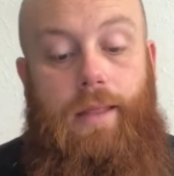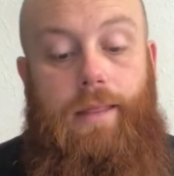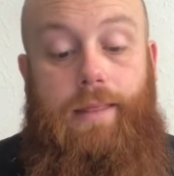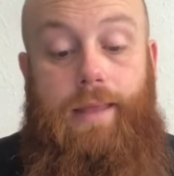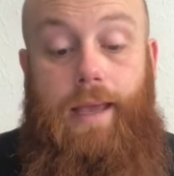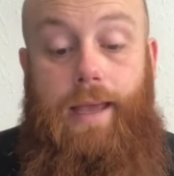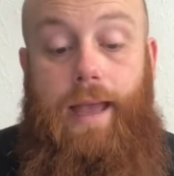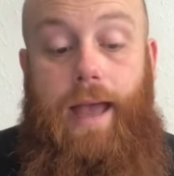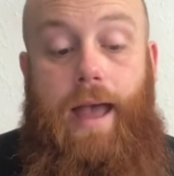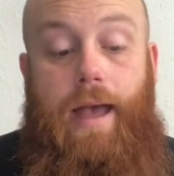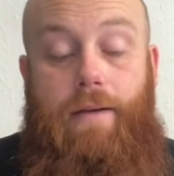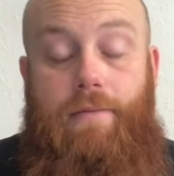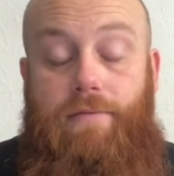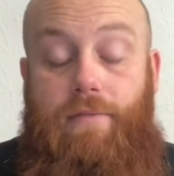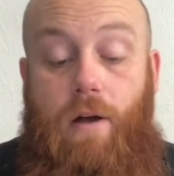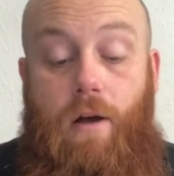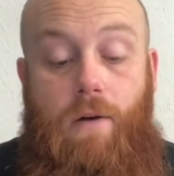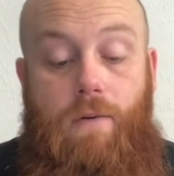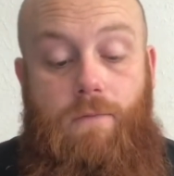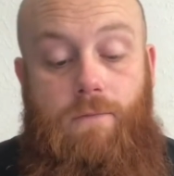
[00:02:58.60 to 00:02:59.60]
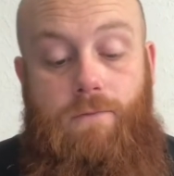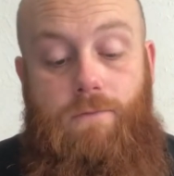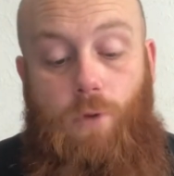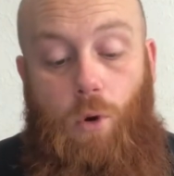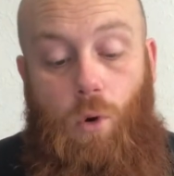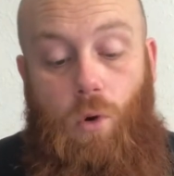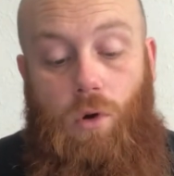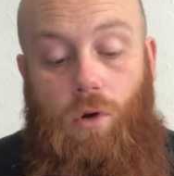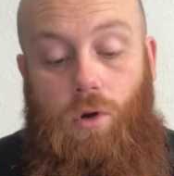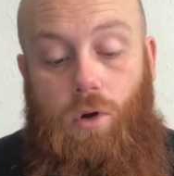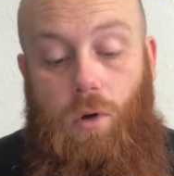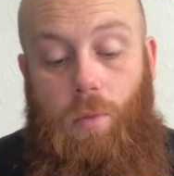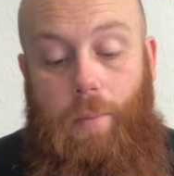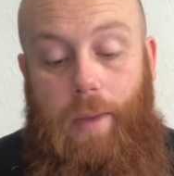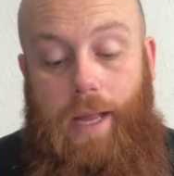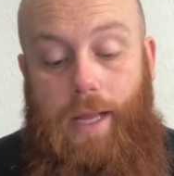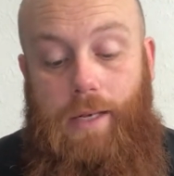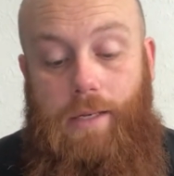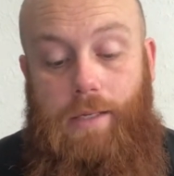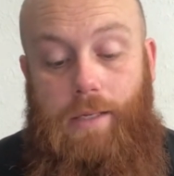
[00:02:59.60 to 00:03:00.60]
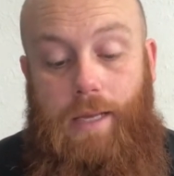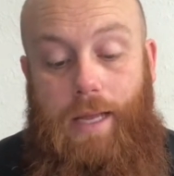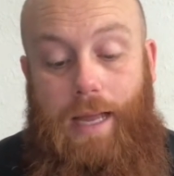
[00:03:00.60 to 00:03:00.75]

They have 4 command